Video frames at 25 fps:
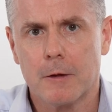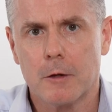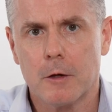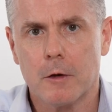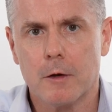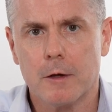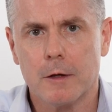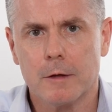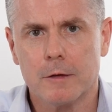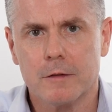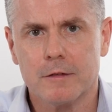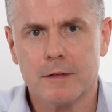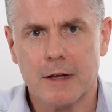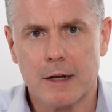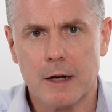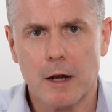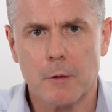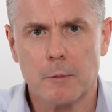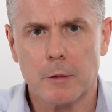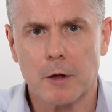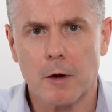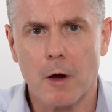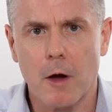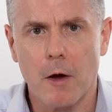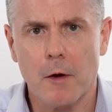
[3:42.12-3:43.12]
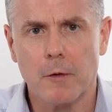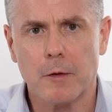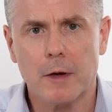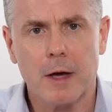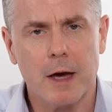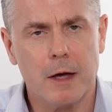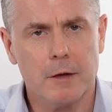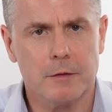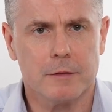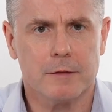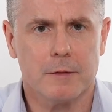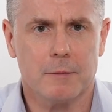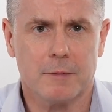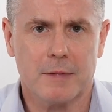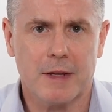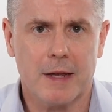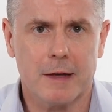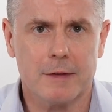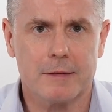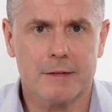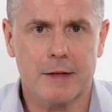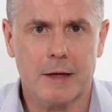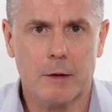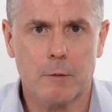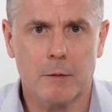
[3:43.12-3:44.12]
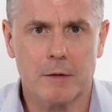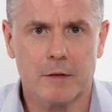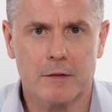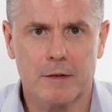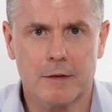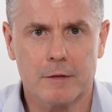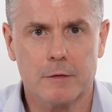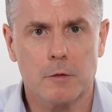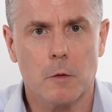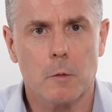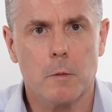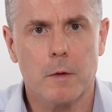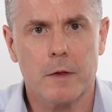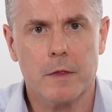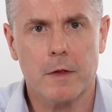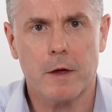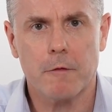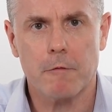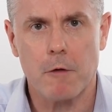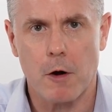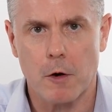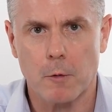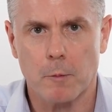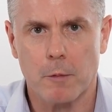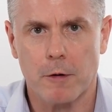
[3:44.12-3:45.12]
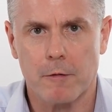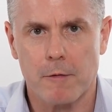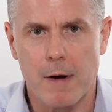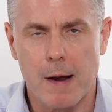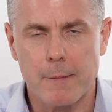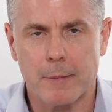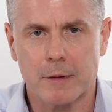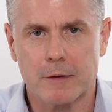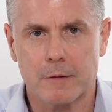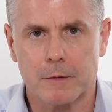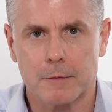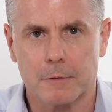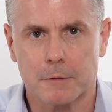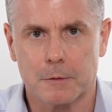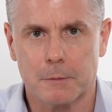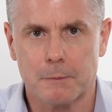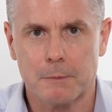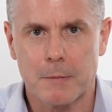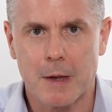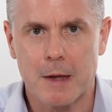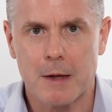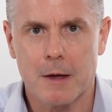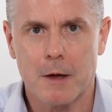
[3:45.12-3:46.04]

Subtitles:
you can set up your own custom test sequences with your own parameters.